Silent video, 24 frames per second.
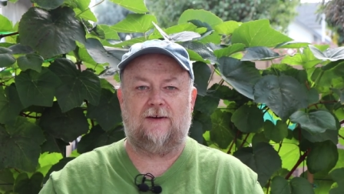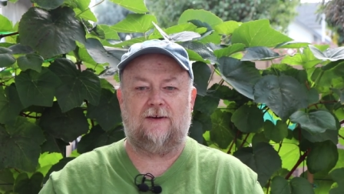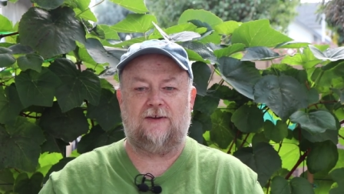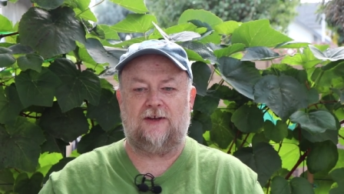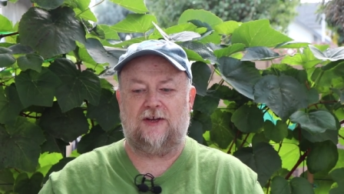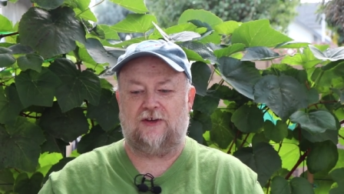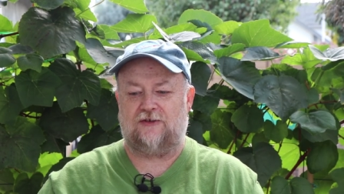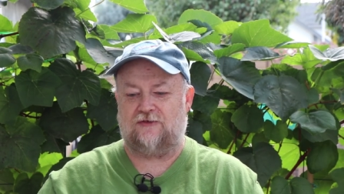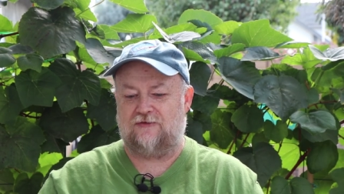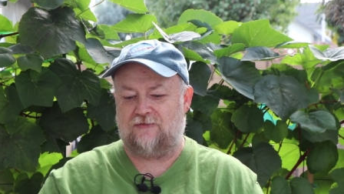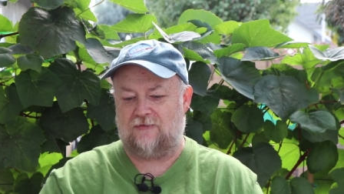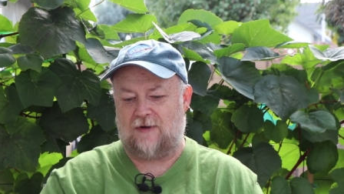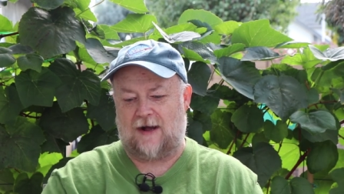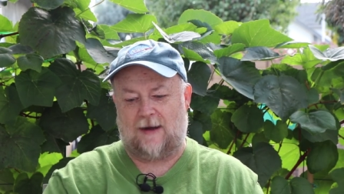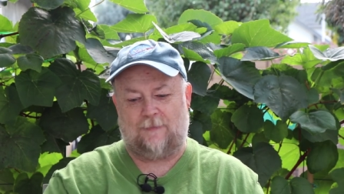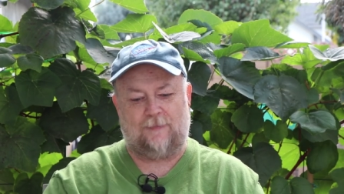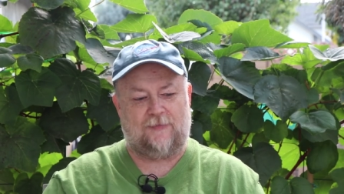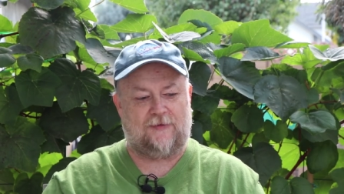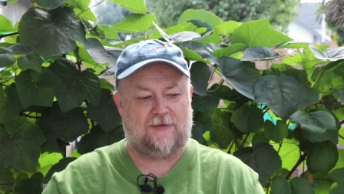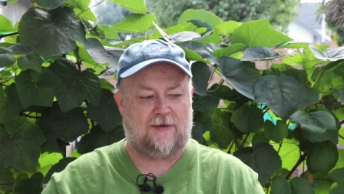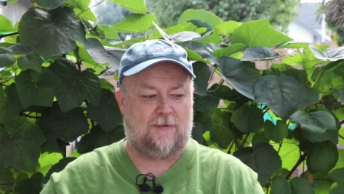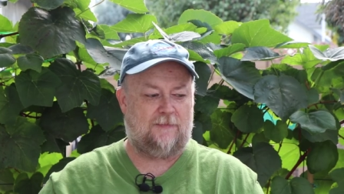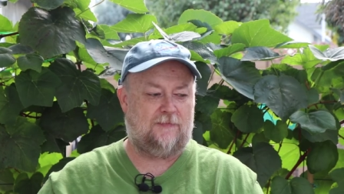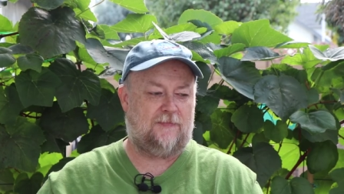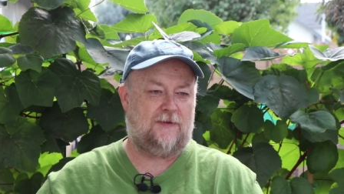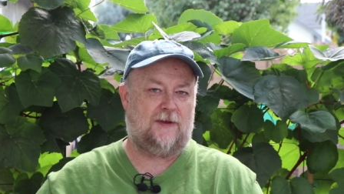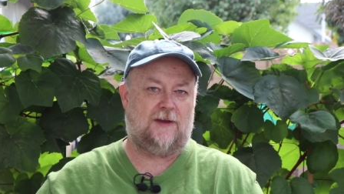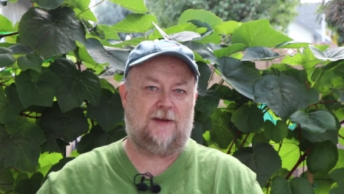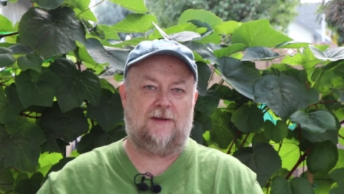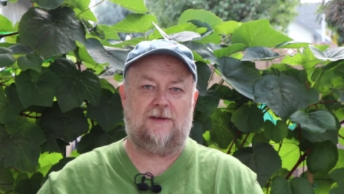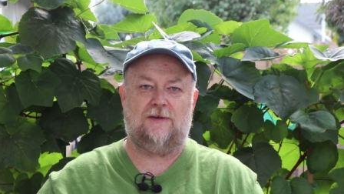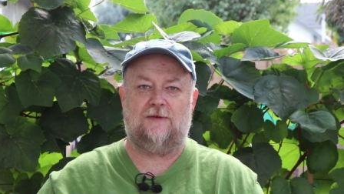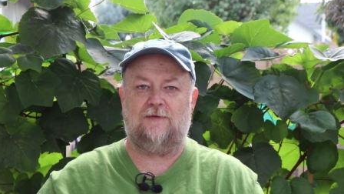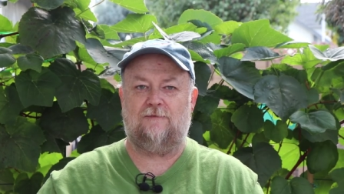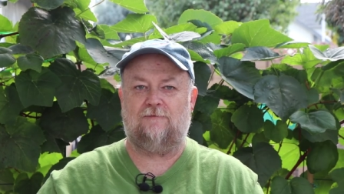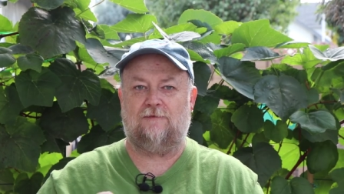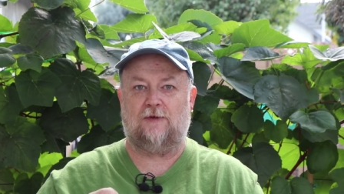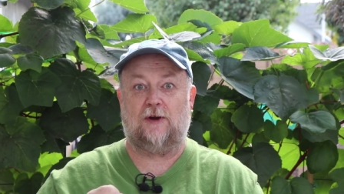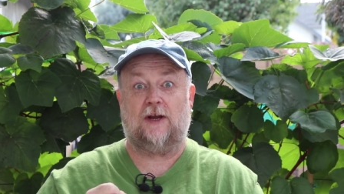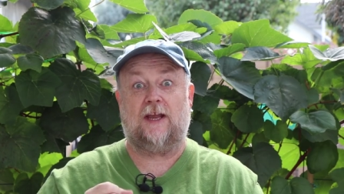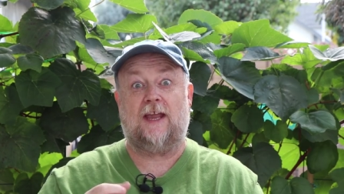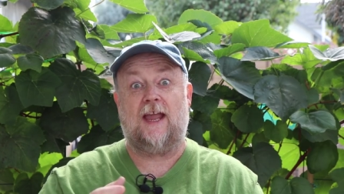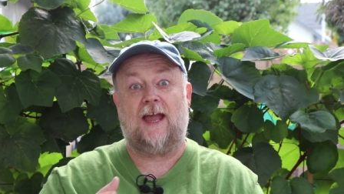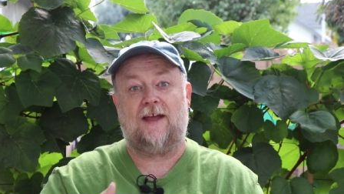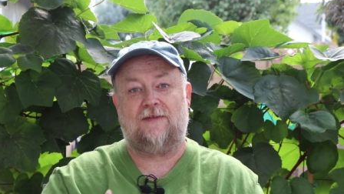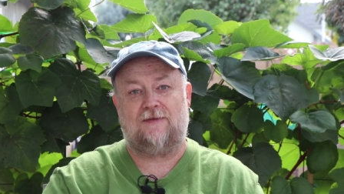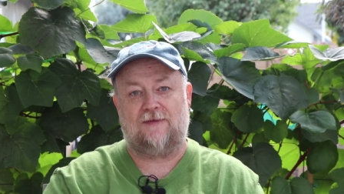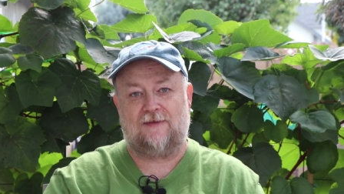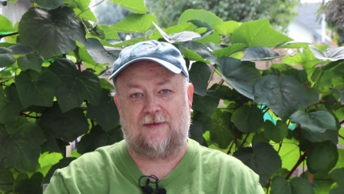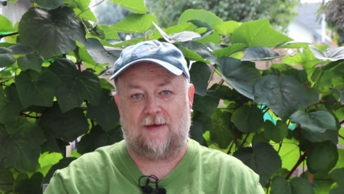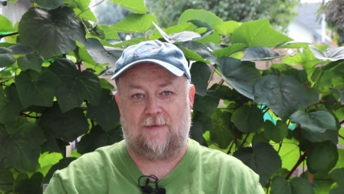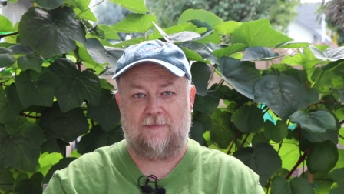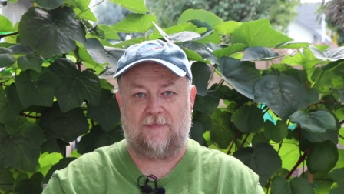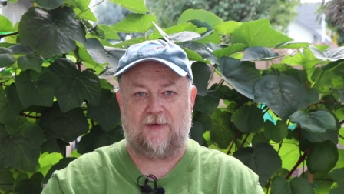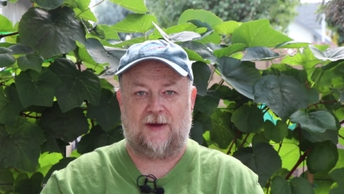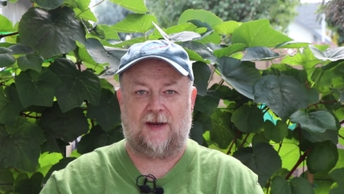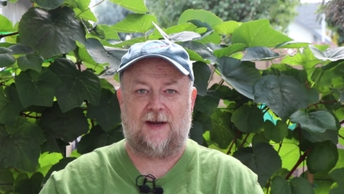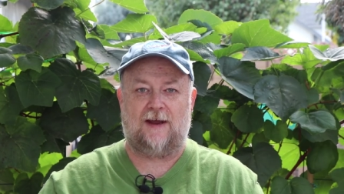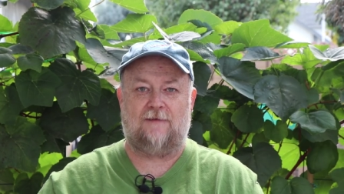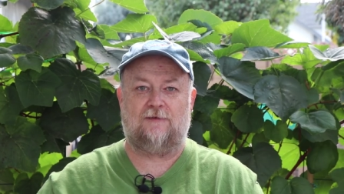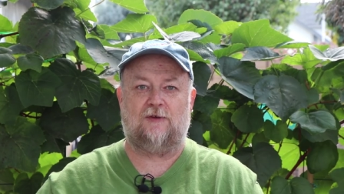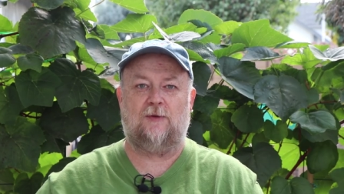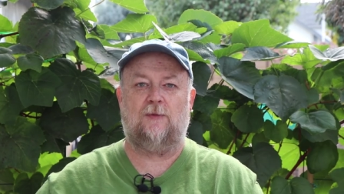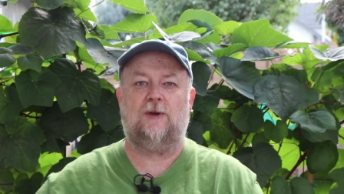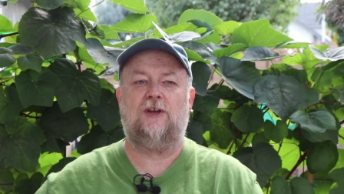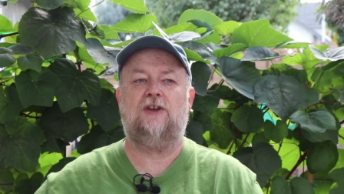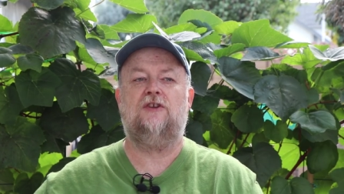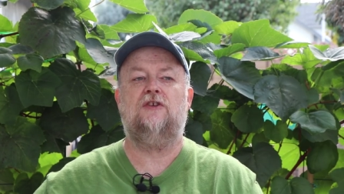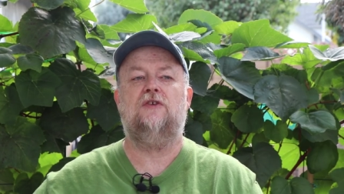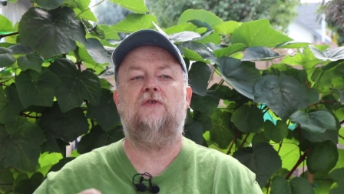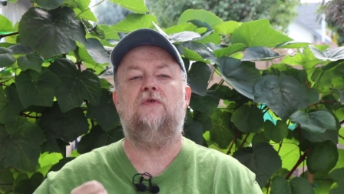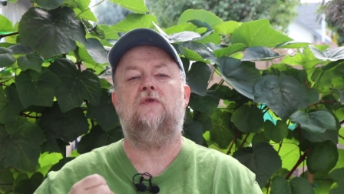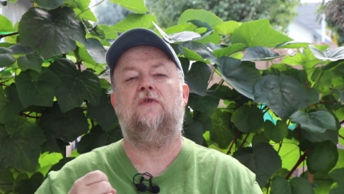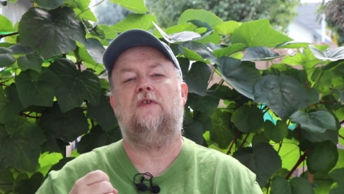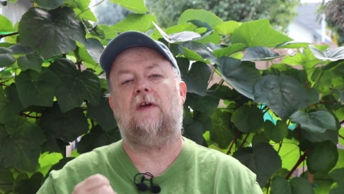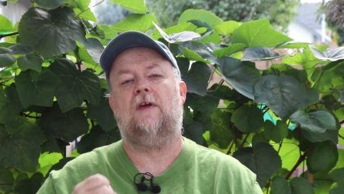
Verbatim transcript: you know, you drop something, you forget something and have to redo